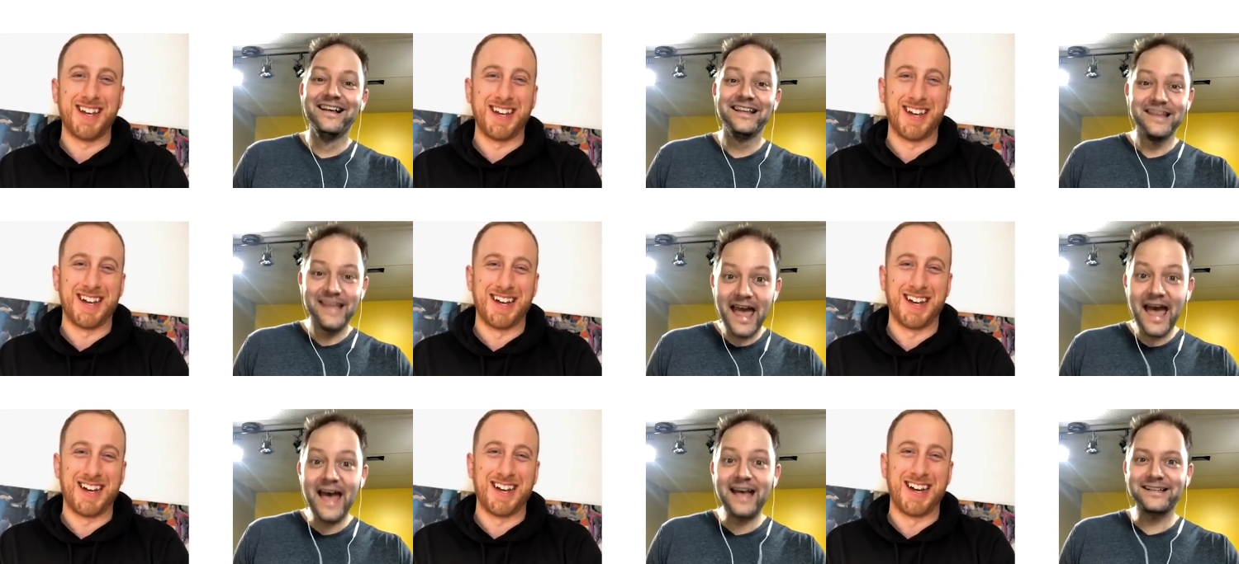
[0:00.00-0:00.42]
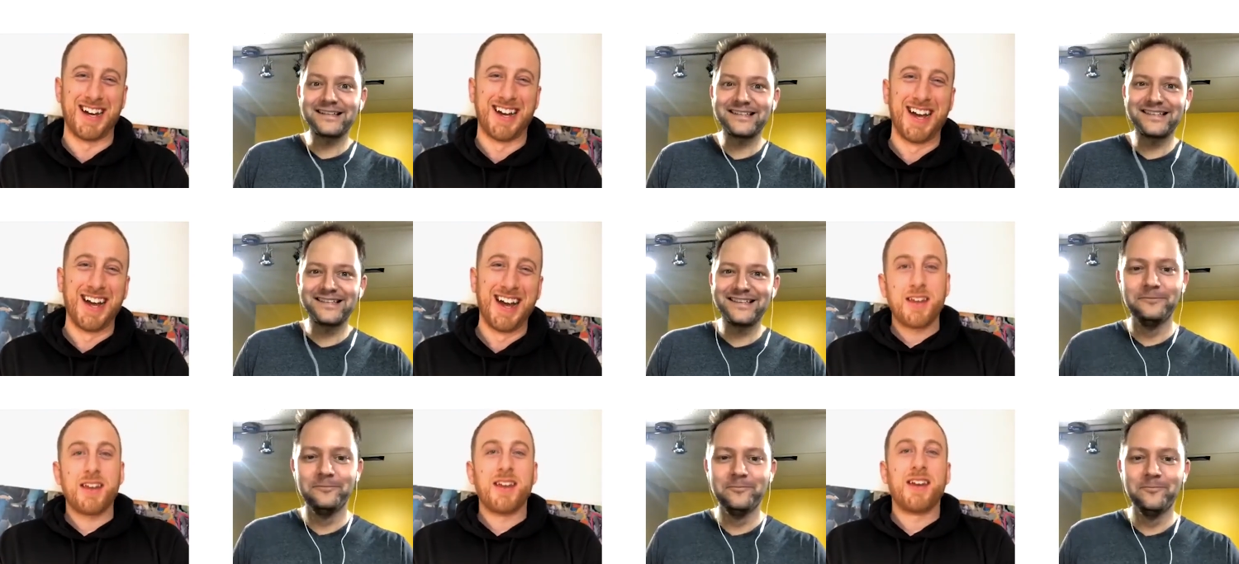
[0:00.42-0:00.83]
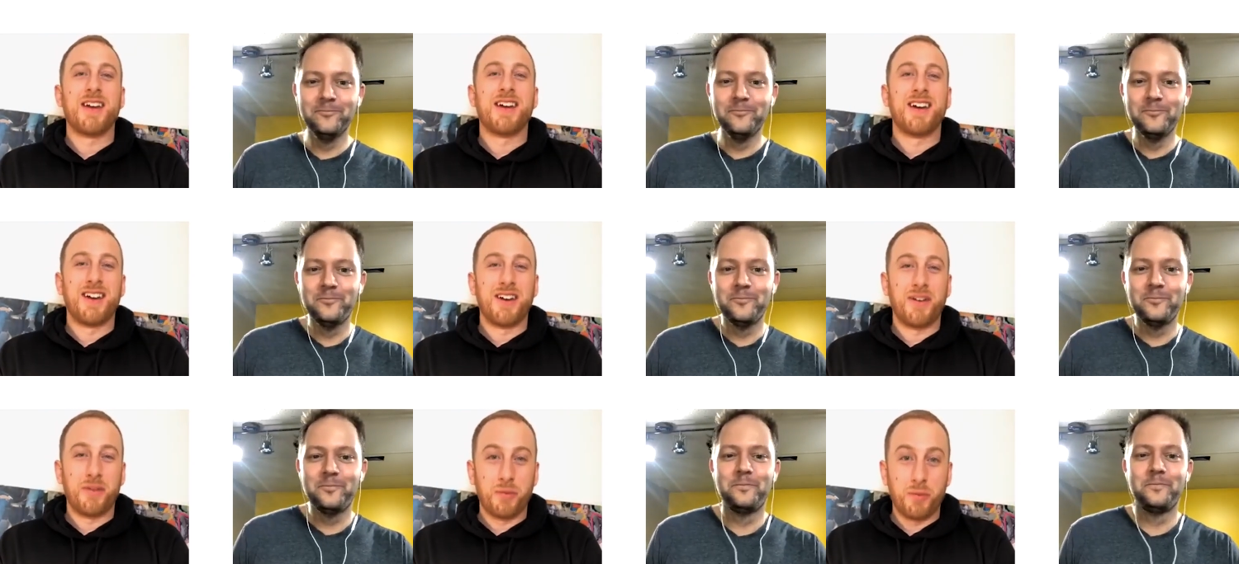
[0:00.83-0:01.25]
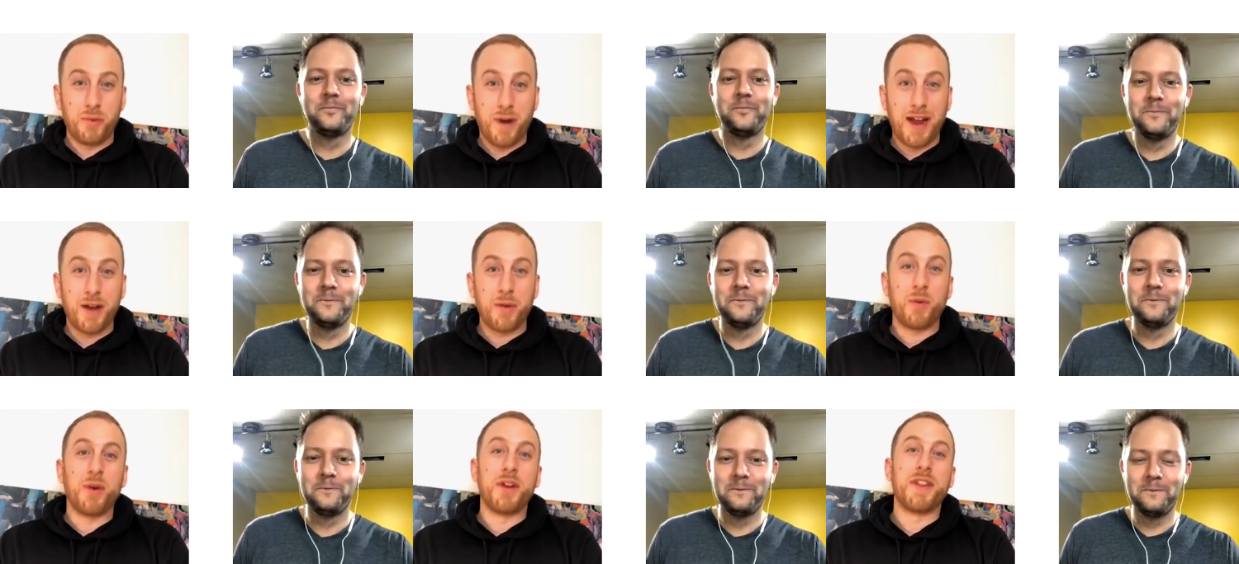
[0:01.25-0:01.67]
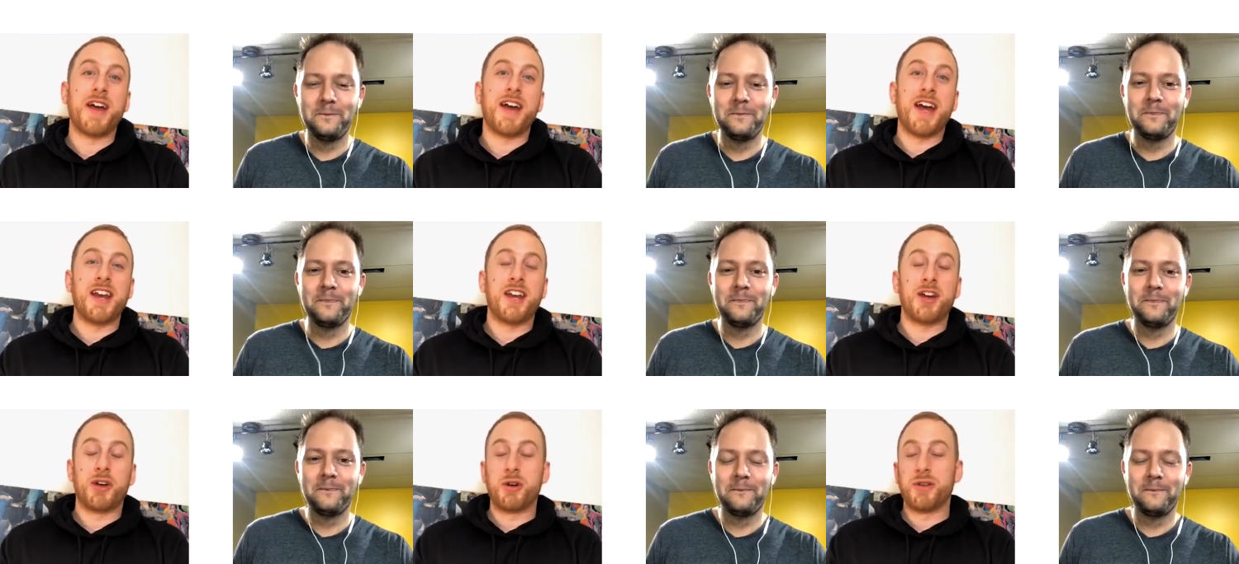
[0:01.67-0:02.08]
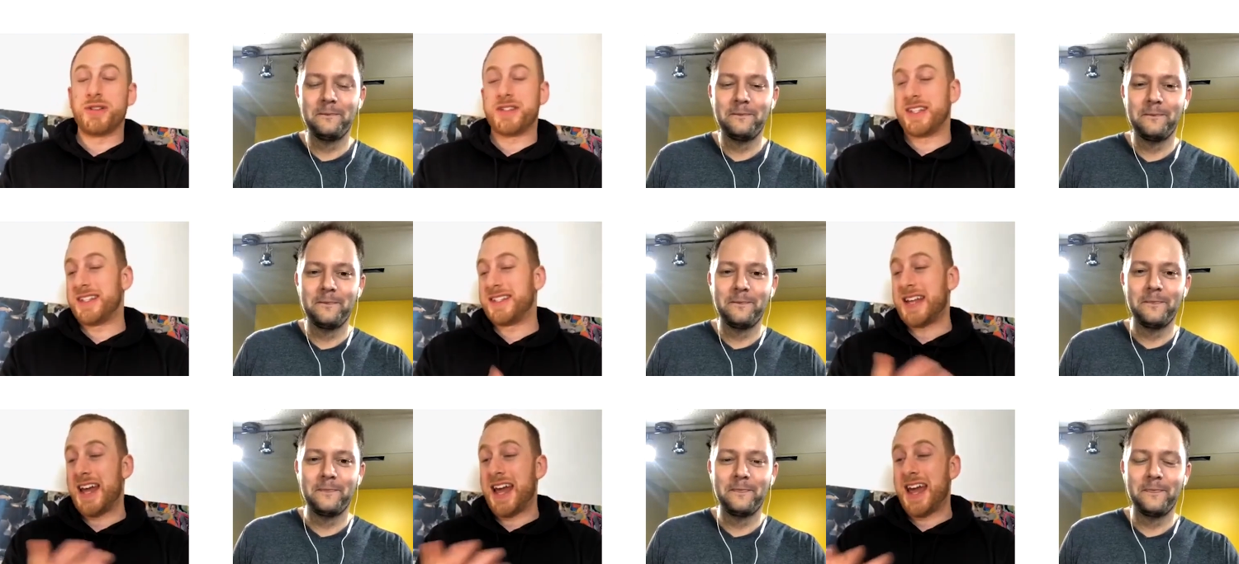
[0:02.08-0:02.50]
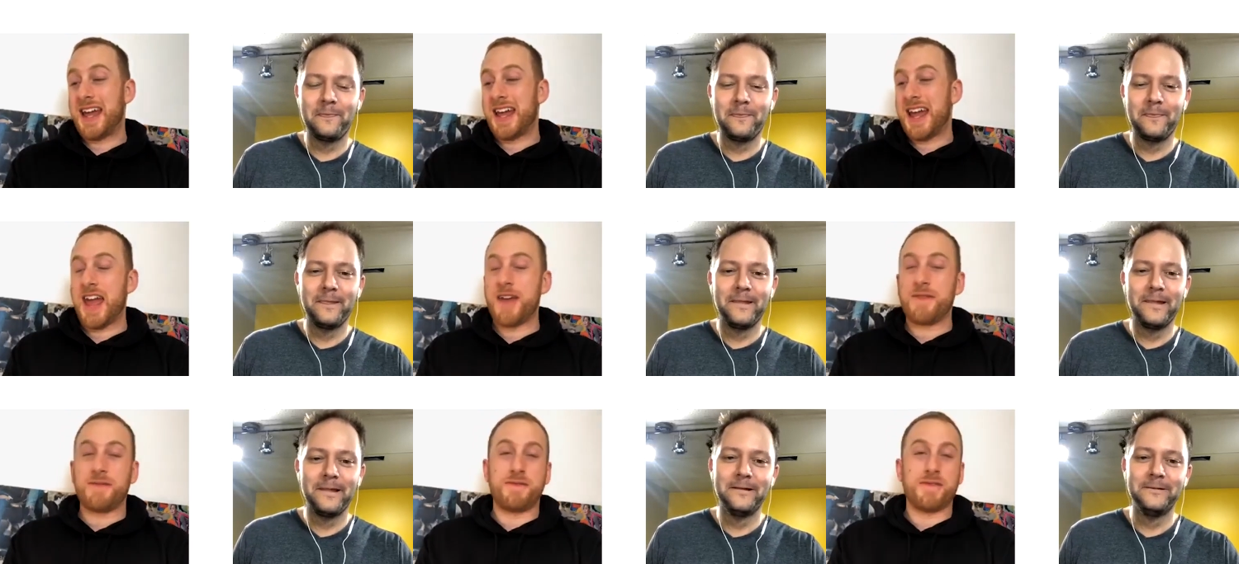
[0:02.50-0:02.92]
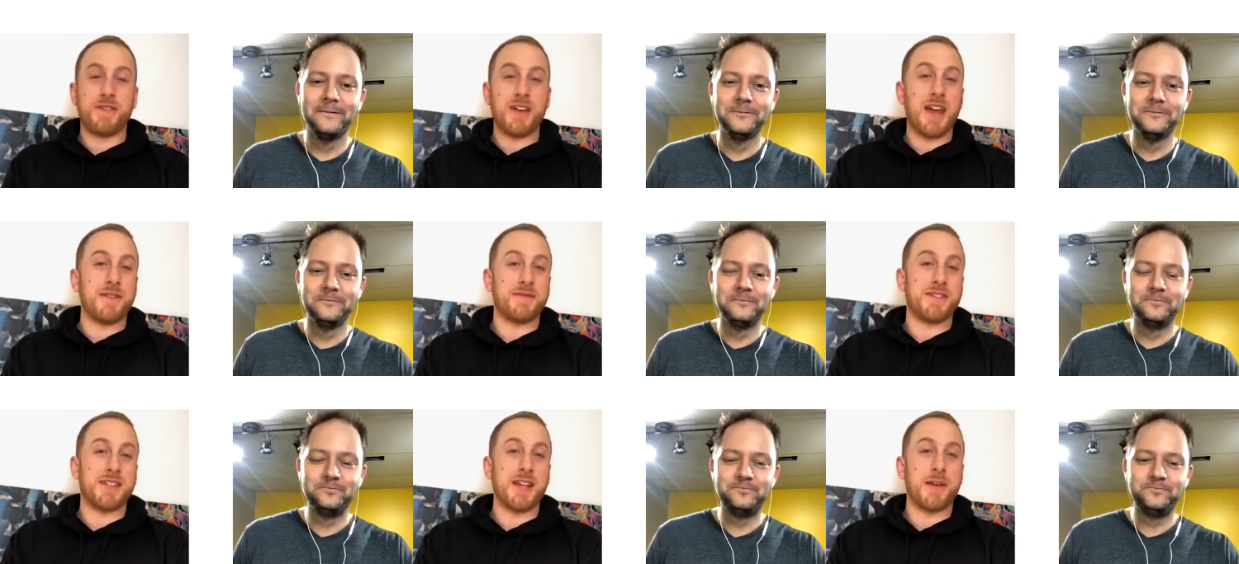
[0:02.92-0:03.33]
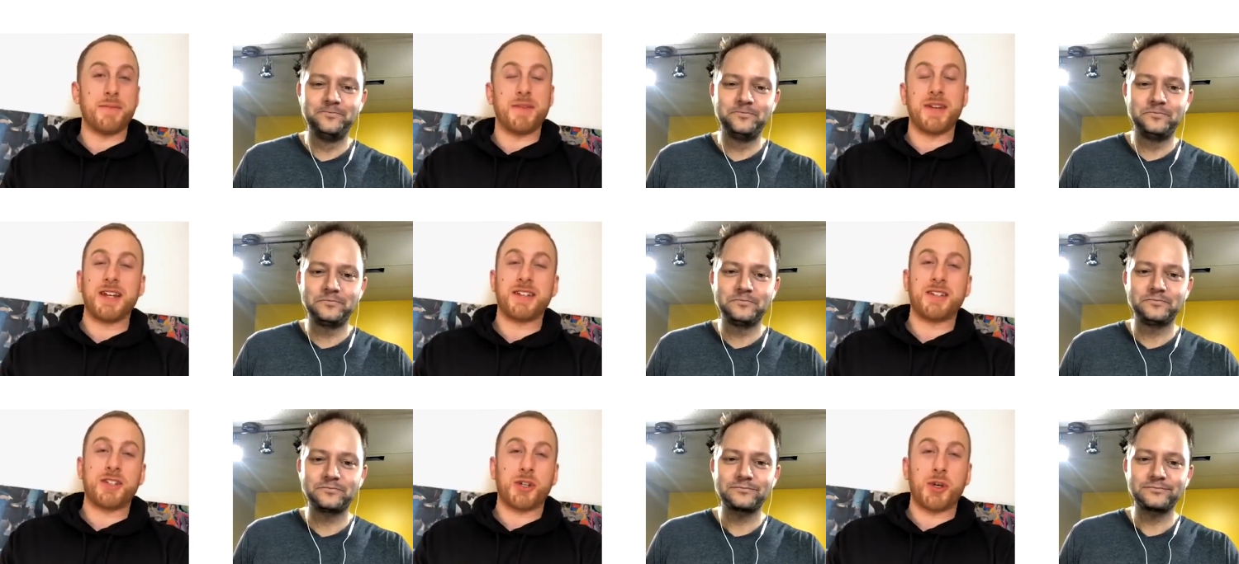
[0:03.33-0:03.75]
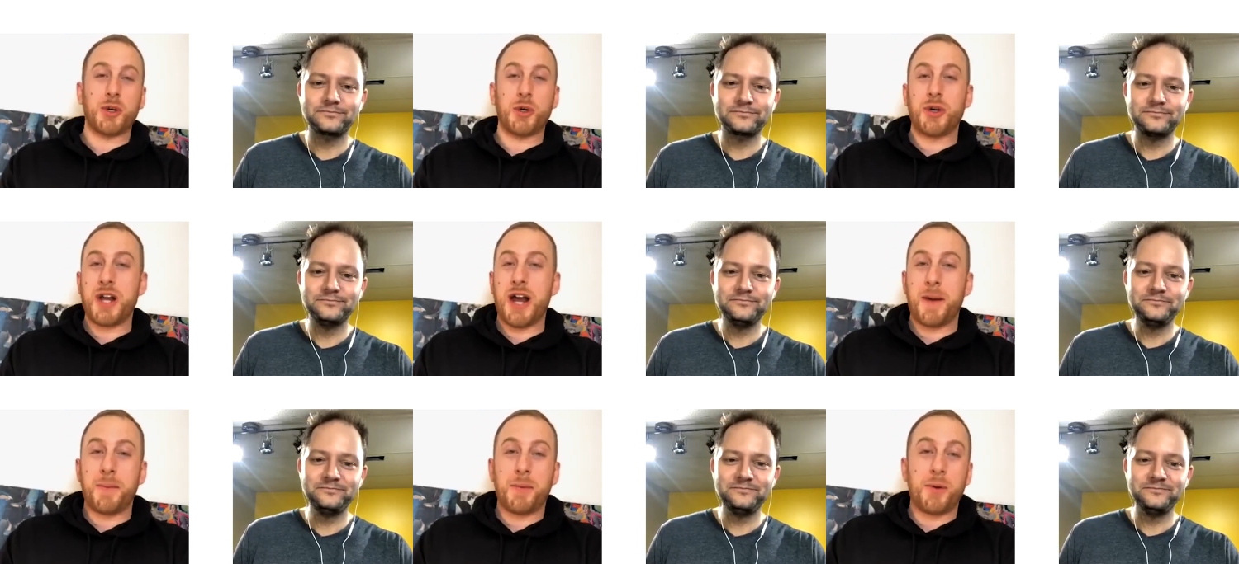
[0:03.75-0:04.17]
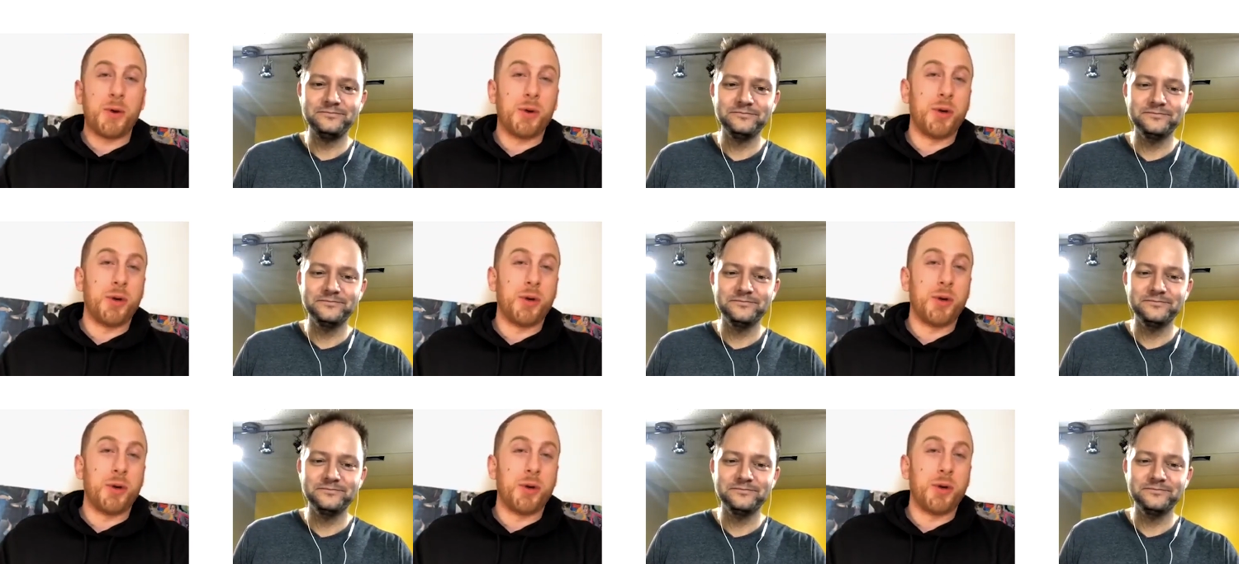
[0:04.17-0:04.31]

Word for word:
Speaker 1: Yes right? Well, that, and it goes to say if if something gets screwed up,